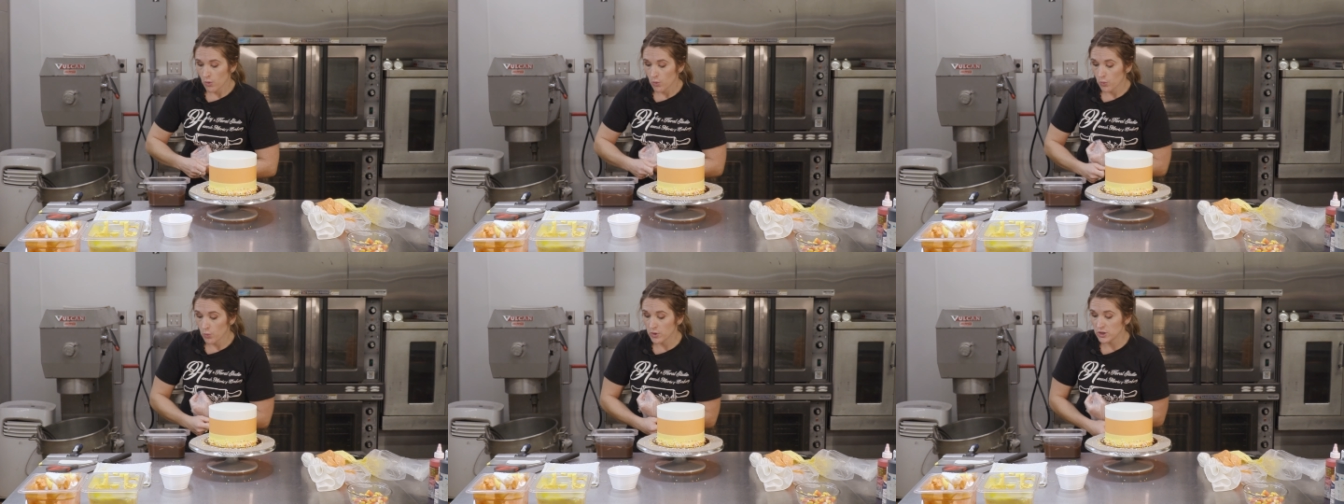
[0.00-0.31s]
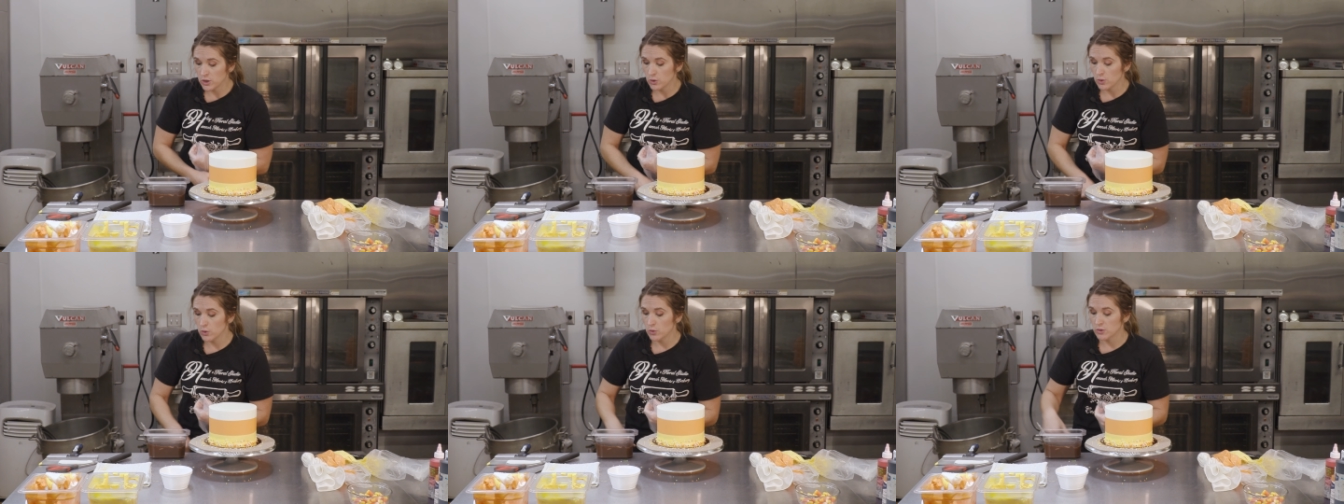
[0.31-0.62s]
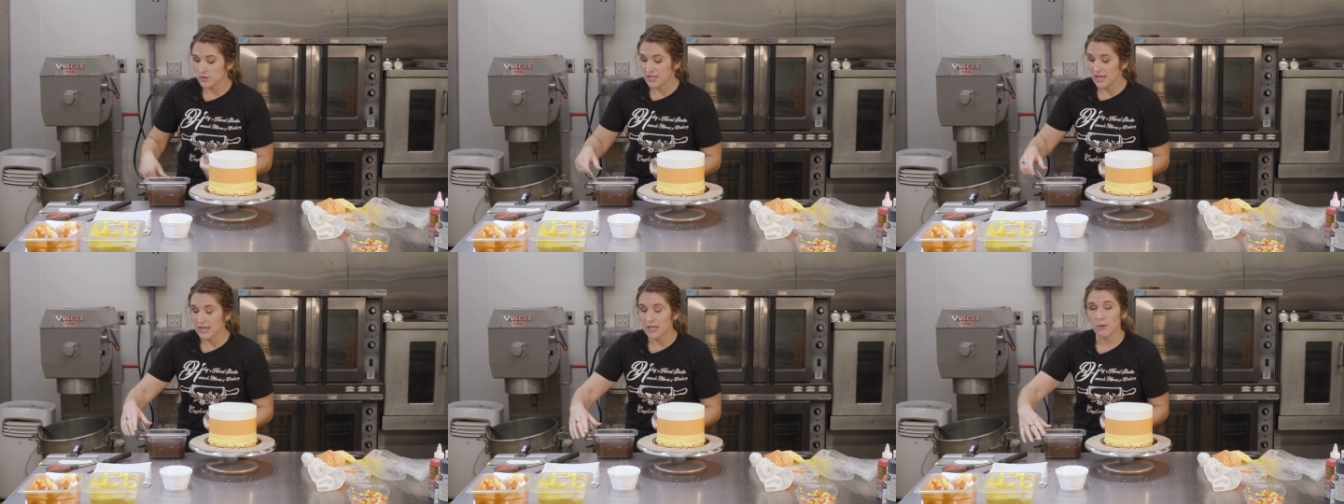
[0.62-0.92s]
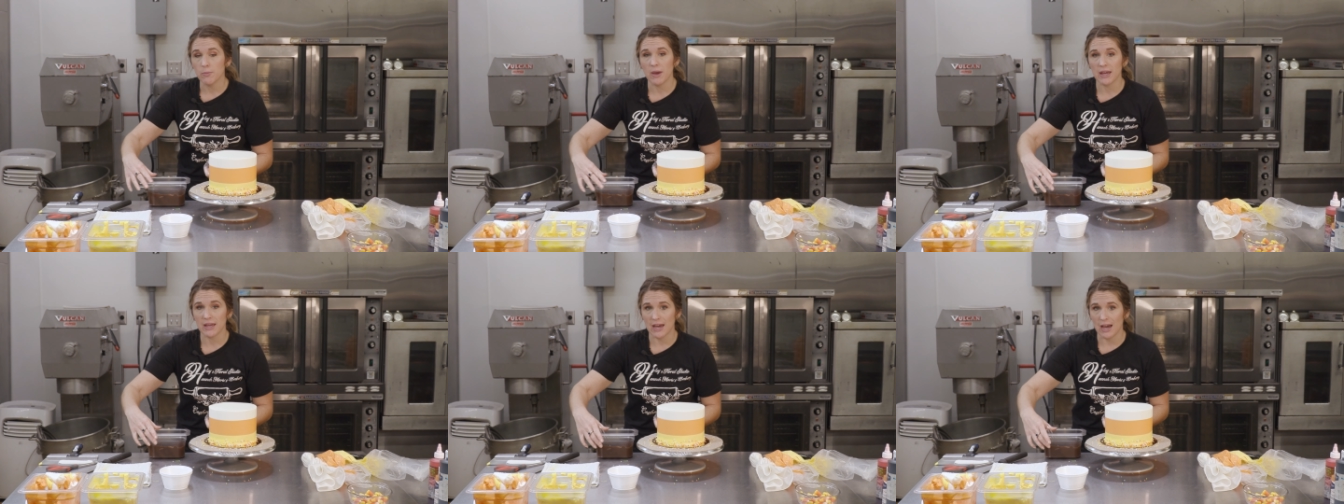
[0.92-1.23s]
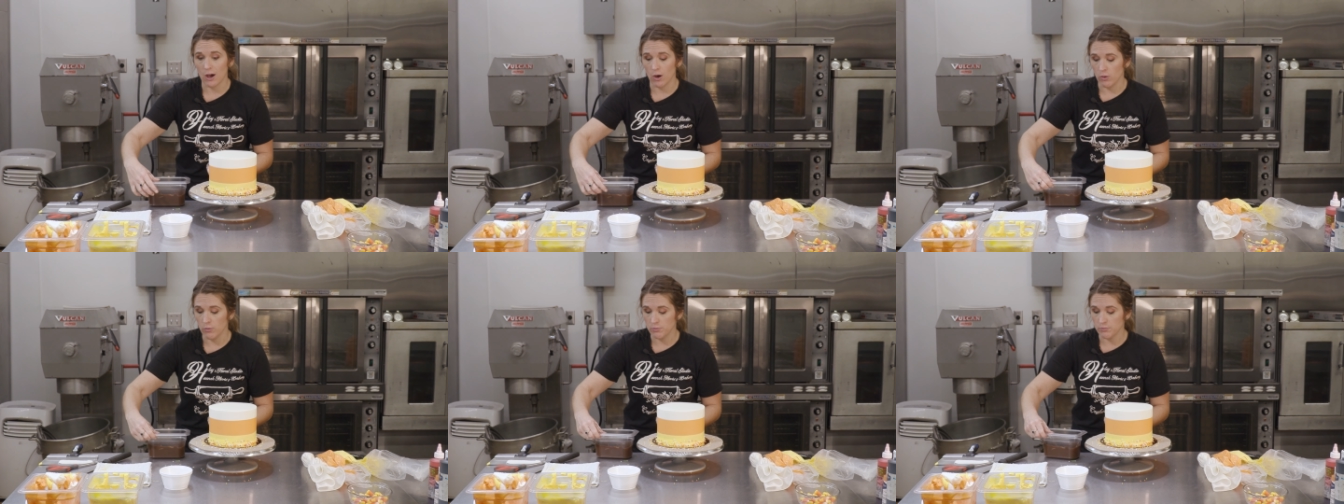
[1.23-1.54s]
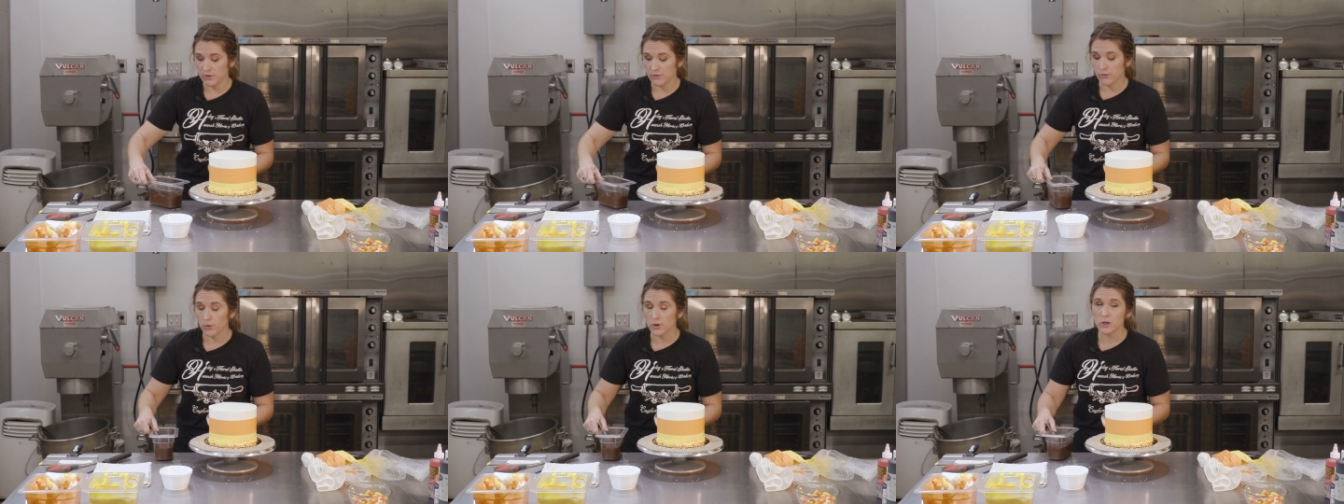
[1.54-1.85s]
when you take it back out,
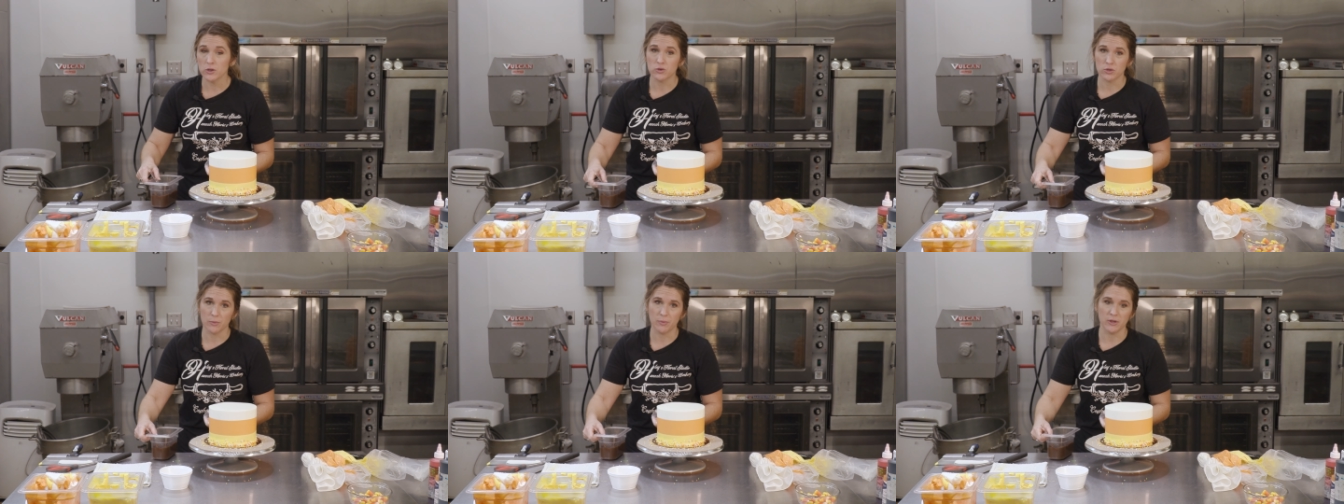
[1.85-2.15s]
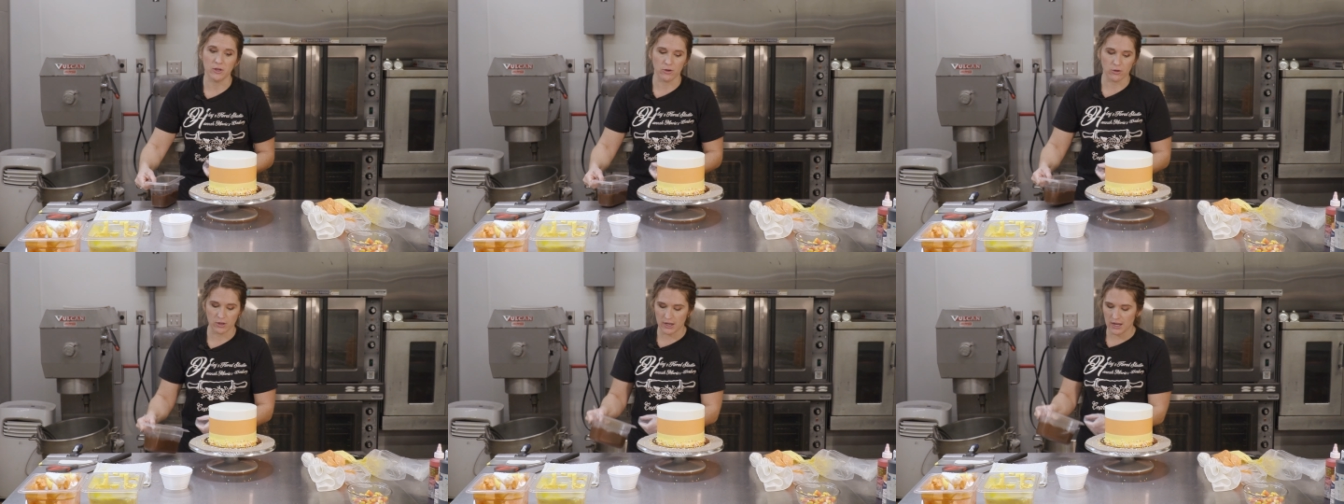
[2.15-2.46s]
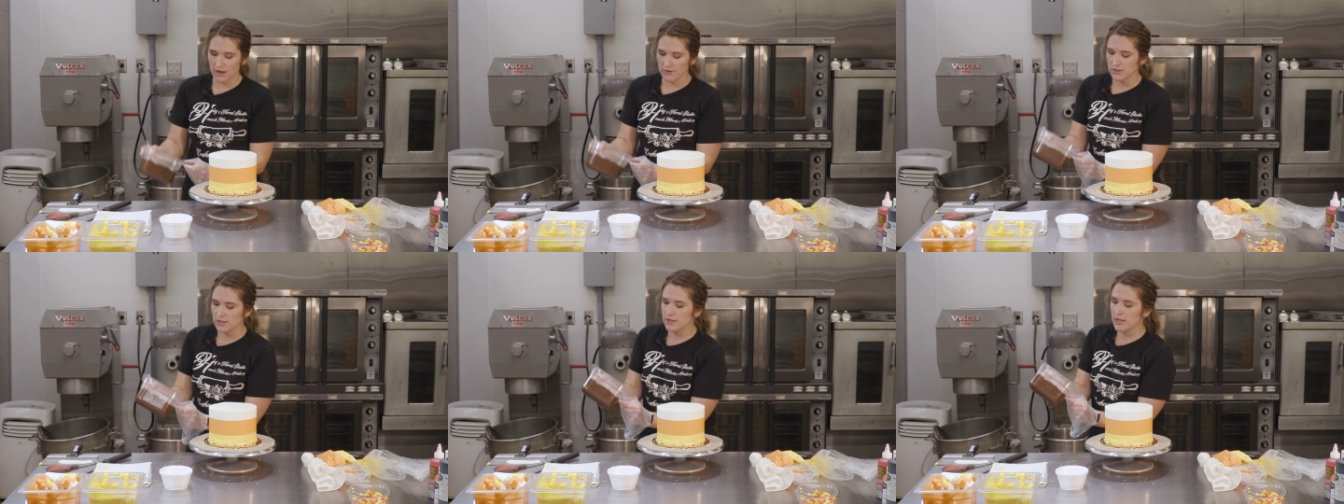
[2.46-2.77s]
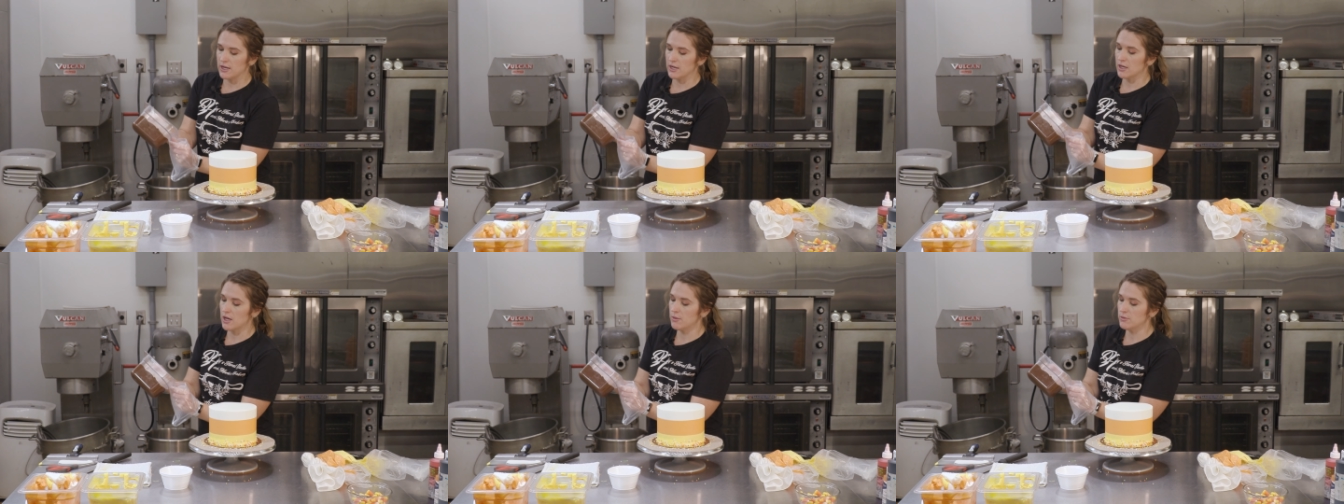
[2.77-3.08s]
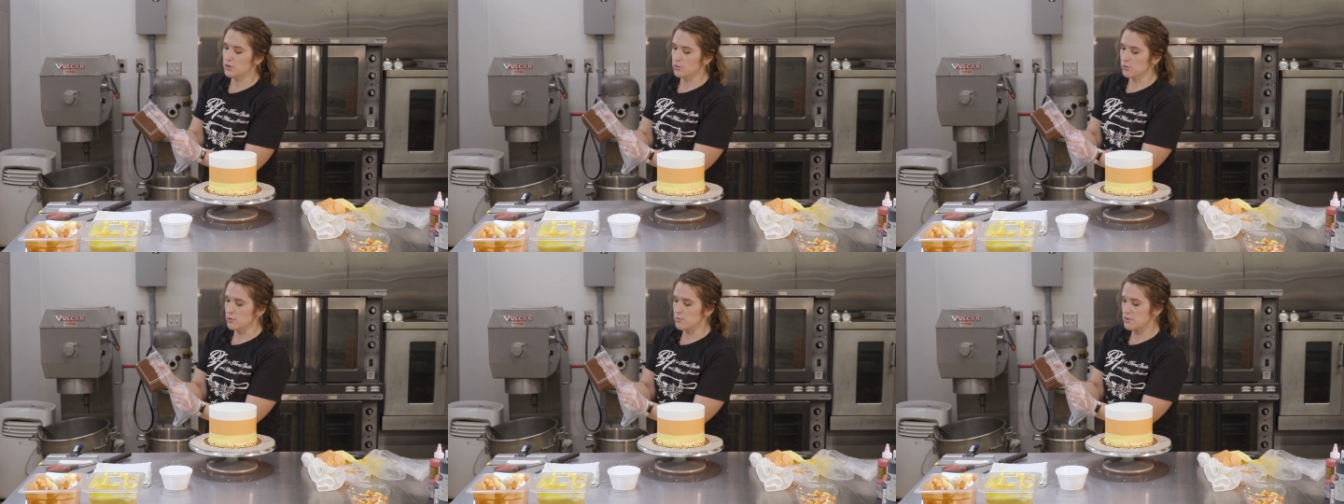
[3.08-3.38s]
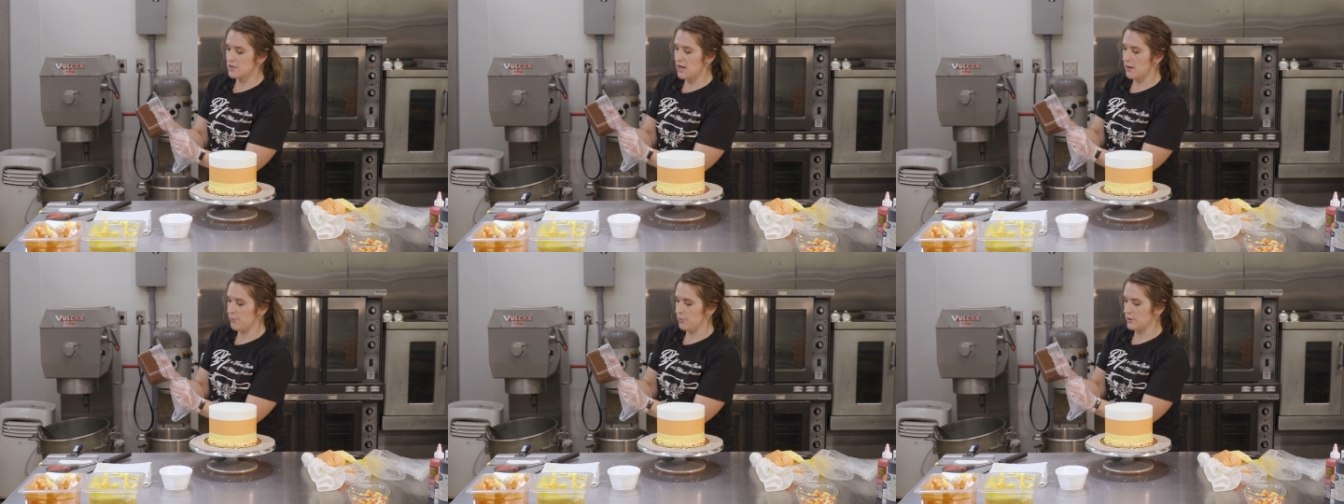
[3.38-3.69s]
before you drip it, you're going to have to let it come to room
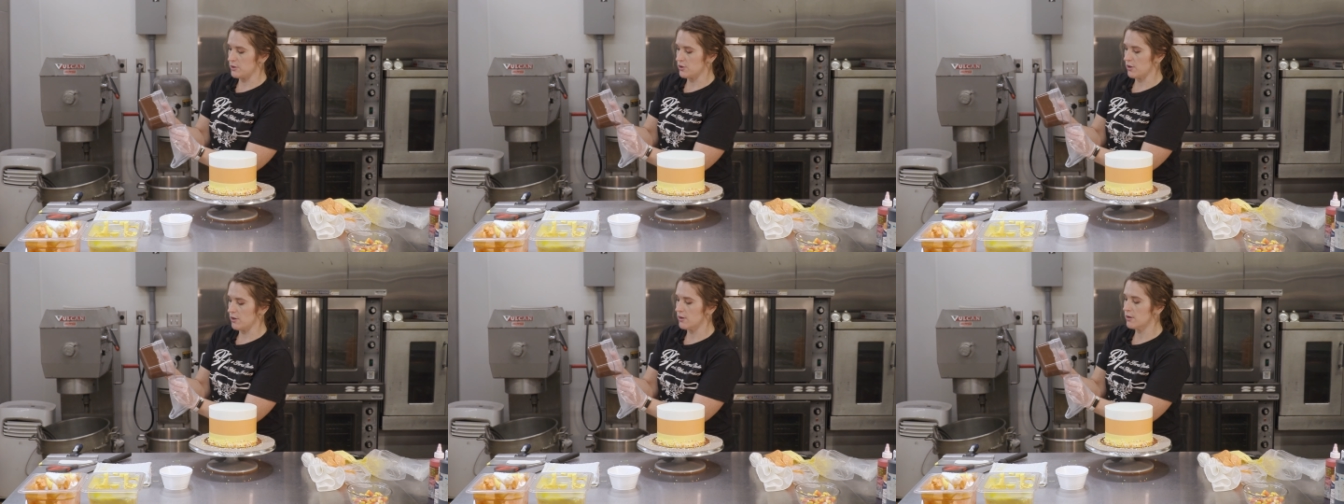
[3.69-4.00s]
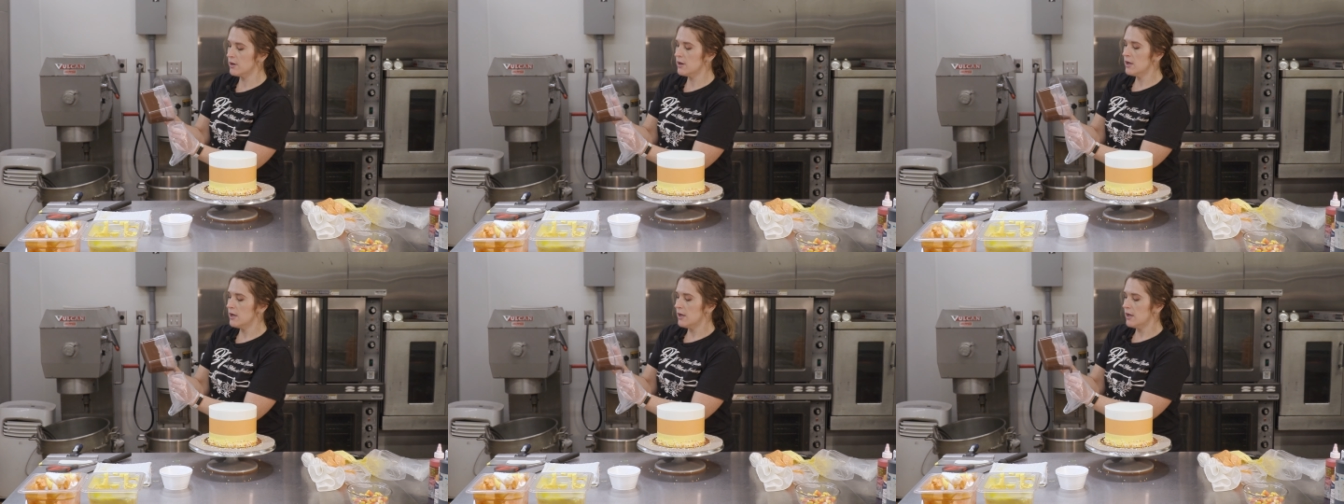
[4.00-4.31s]
temperature.